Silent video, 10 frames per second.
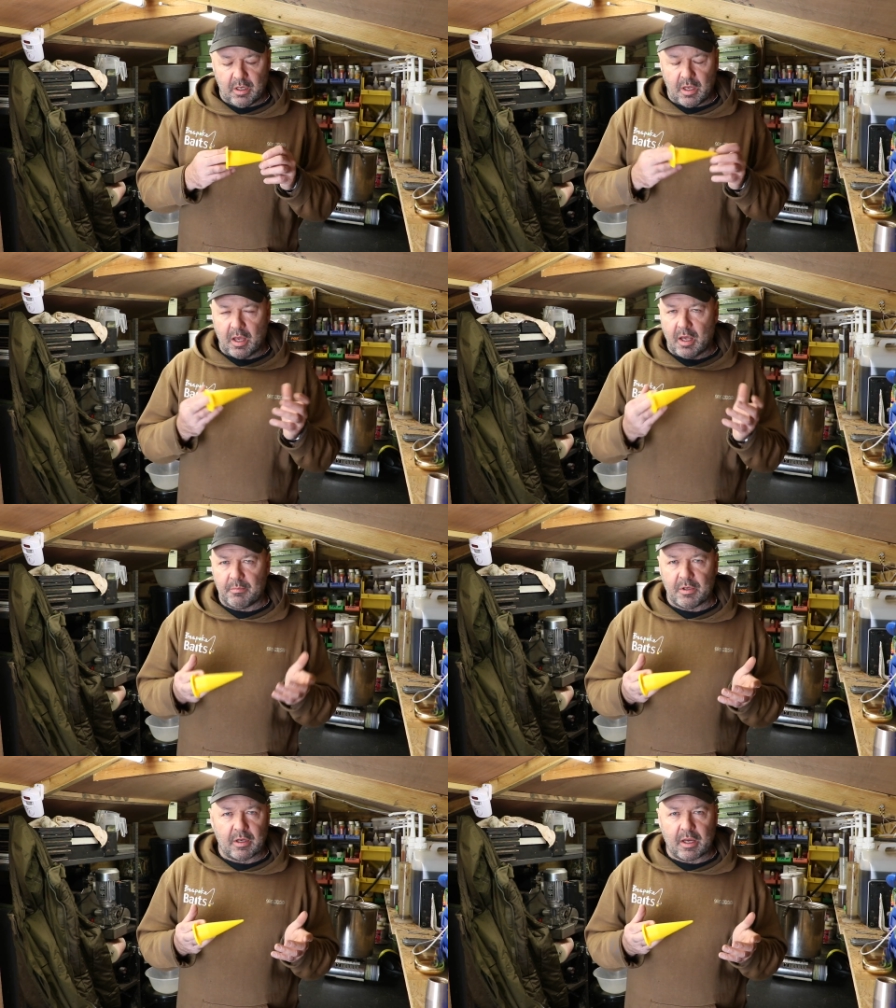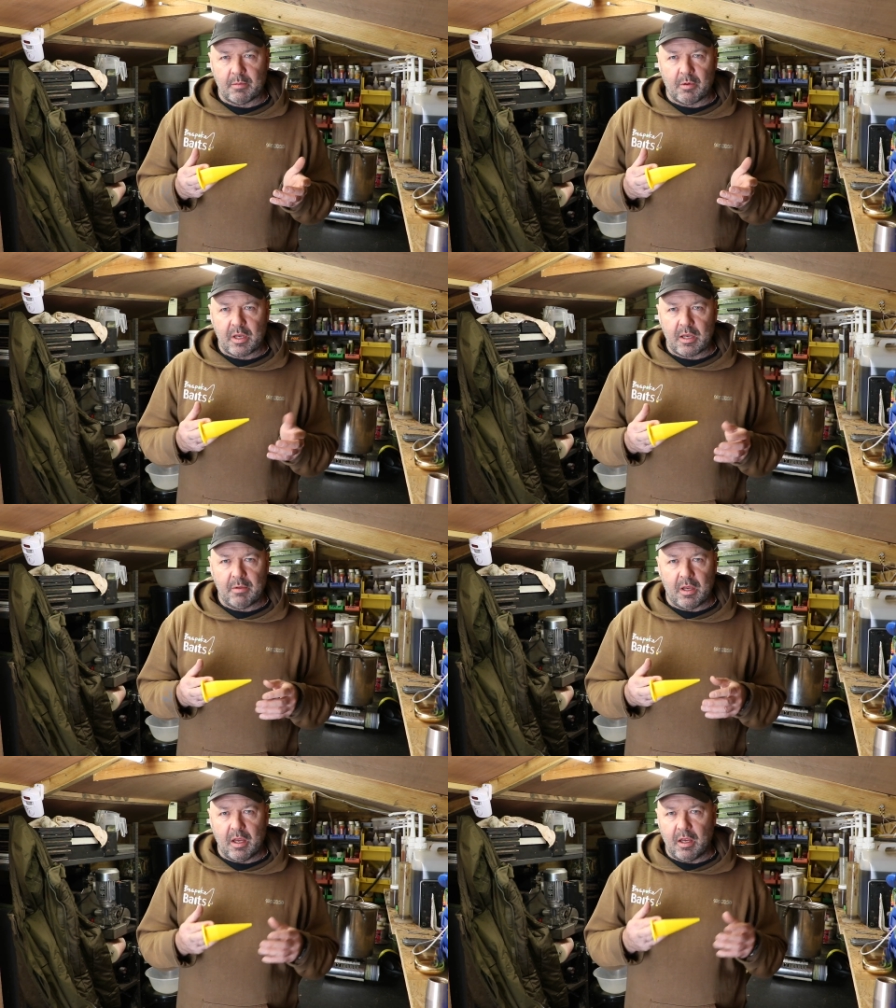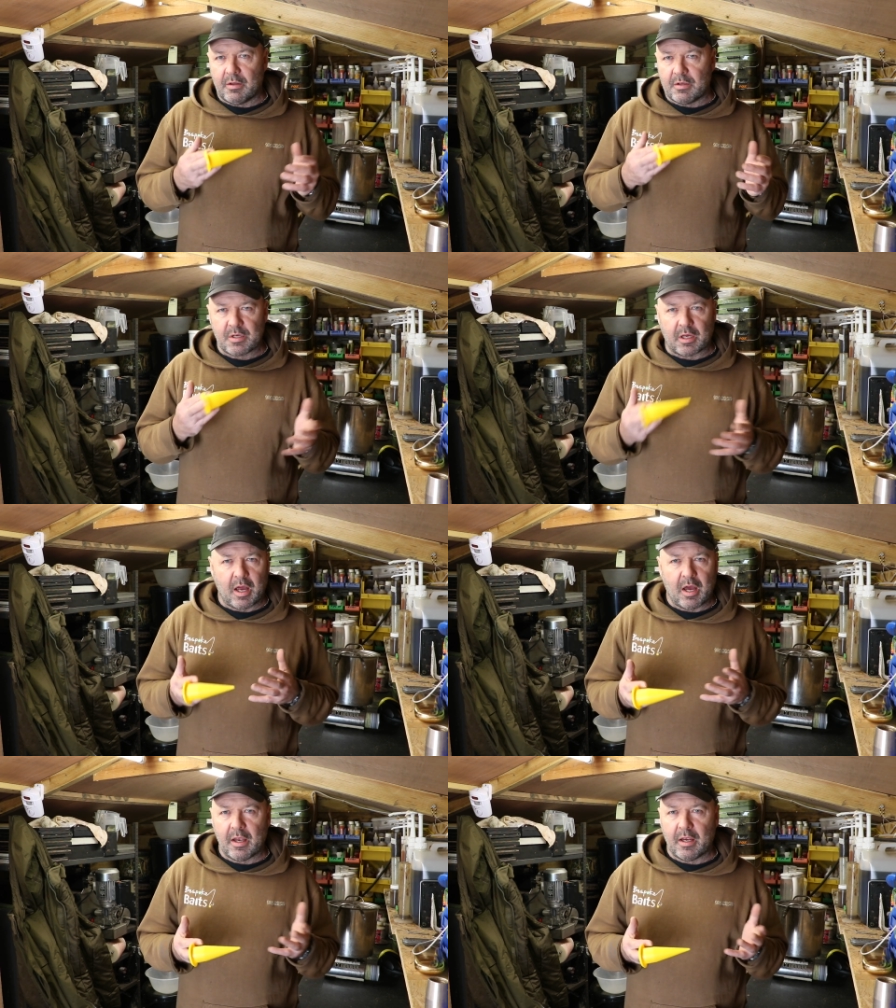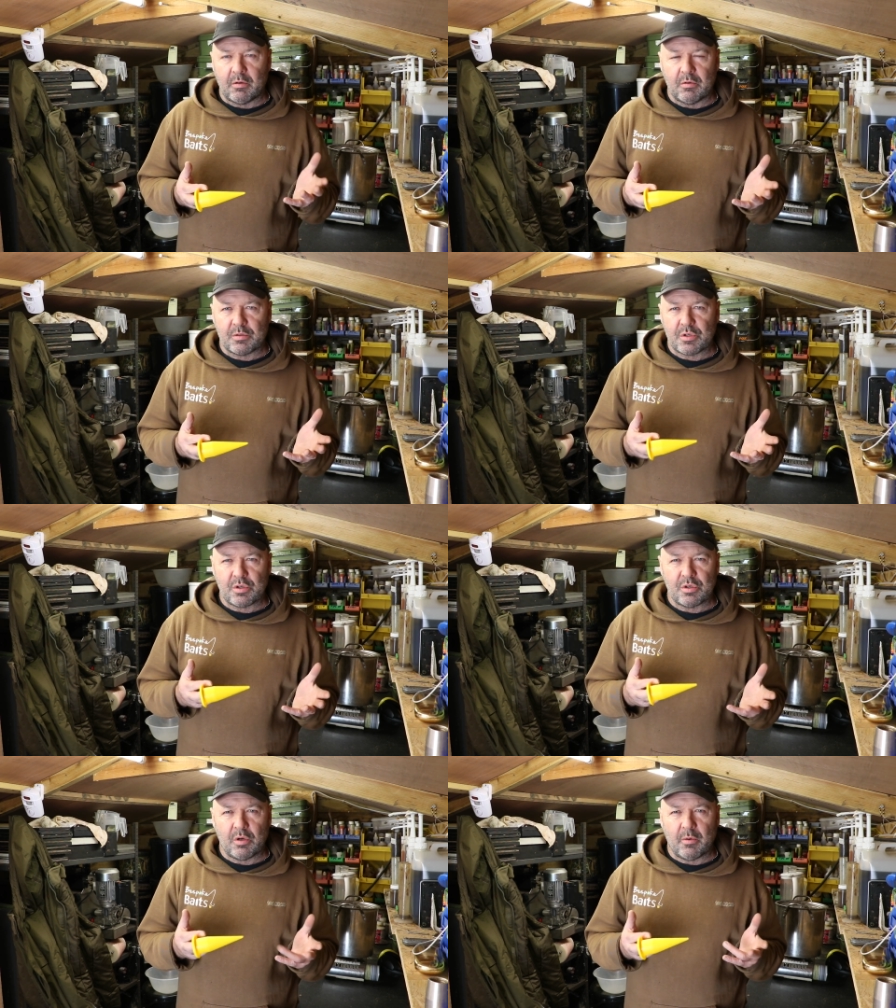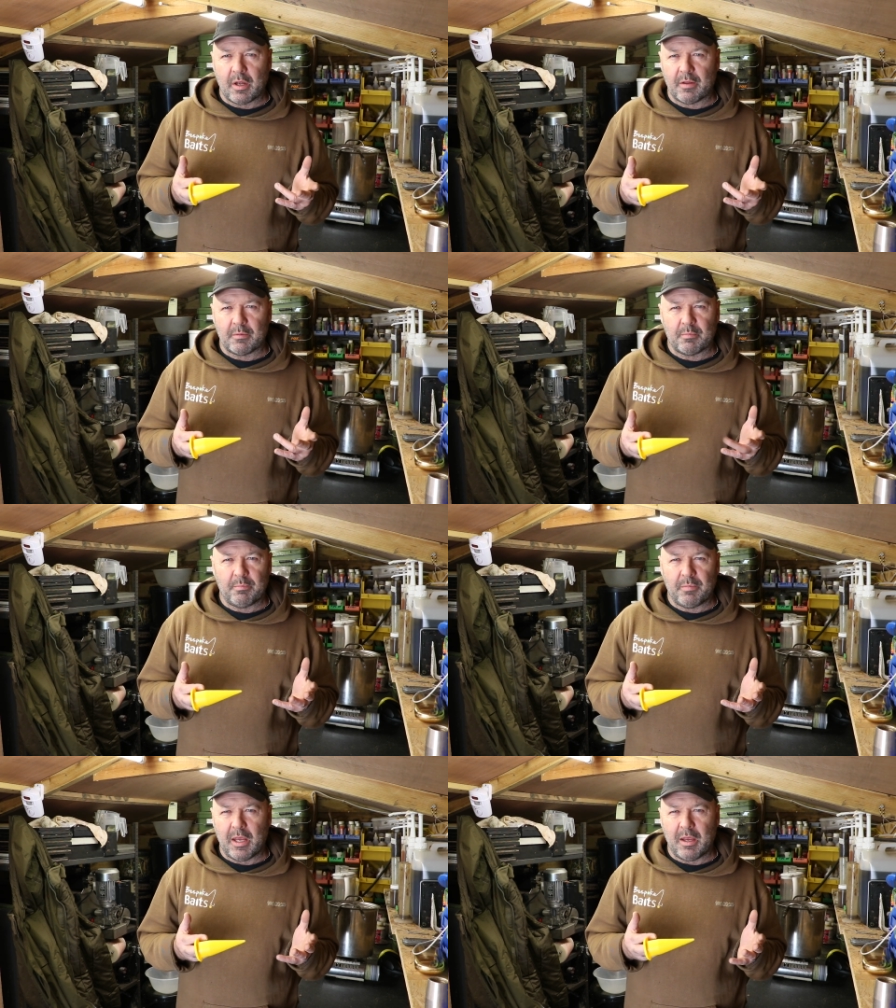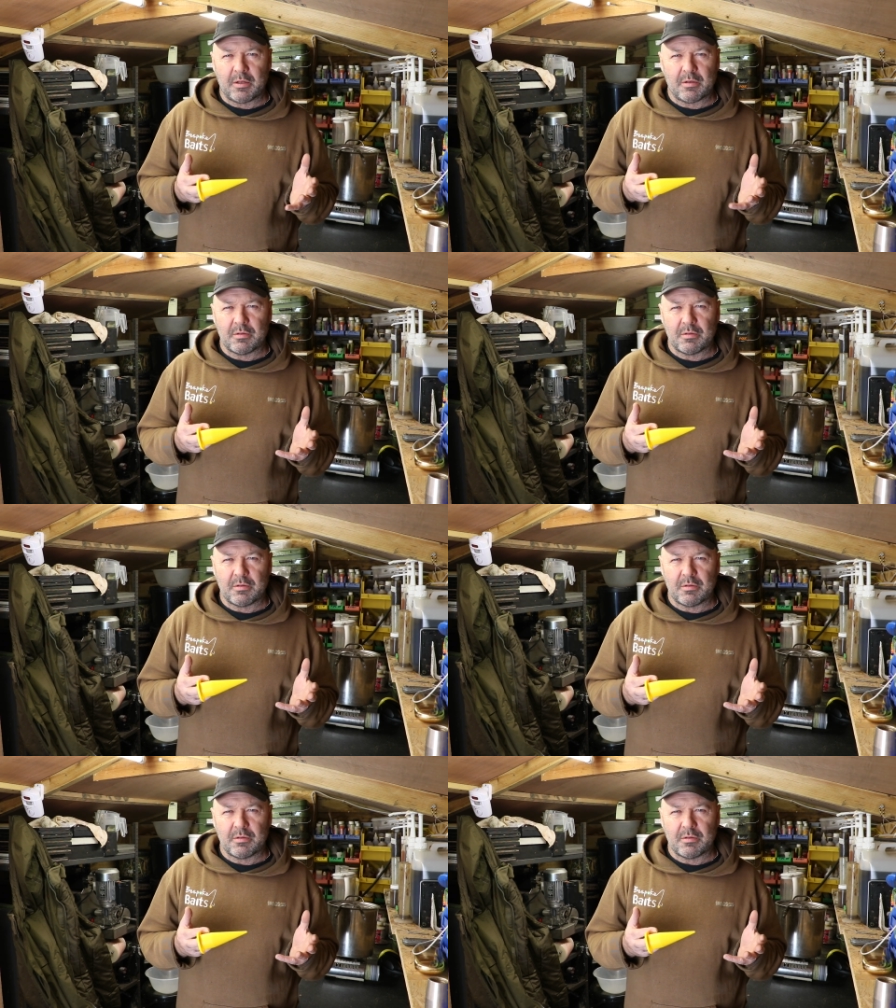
You can get them on eBay. There's a guy I know, Stuart Bait,